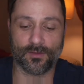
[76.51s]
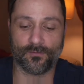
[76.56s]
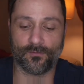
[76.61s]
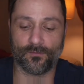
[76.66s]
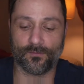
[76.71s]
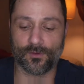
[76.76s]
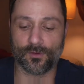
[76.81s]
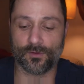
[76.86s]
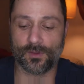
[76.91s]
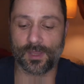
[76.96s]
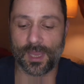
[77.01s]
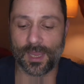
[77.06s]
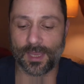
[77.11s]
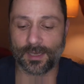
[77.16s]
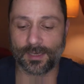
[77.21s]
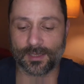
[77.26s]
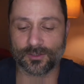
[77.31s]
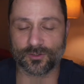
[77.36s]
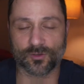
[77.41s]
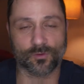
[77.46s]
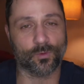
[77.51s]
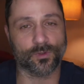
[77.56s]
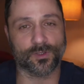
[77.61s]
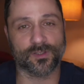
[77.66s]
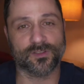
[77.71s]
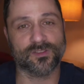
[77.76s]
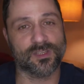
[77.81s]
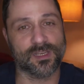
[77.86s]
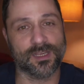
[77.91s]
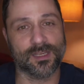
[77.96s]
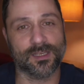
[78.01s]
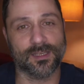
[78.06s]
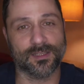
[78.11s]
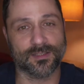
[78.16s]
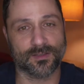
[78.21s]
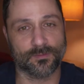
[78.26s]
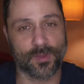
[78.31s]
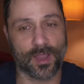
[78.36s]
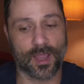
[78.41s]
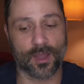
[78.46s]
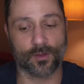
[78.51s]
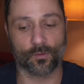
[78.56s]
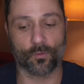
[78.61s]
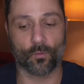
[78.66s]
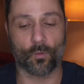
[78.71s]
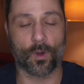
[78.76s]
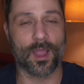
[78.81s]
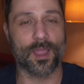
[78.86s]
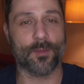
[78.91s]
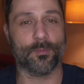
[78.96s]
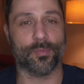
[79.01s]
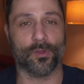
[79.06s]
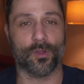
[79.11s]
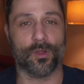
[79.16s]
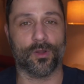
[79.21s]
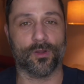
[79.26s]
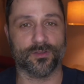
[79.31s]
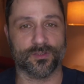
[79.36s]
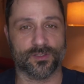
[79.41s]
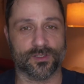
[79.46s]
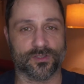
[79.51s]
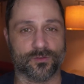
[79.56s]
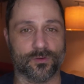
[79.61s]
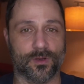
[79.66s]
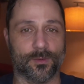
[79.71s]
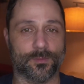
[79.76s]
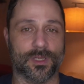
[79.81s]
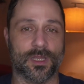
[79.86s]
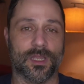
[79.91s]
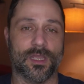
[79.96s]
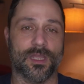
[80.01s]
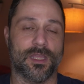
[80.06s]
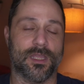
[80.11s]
If you can't answer what the scene is about or why it belongs in a script,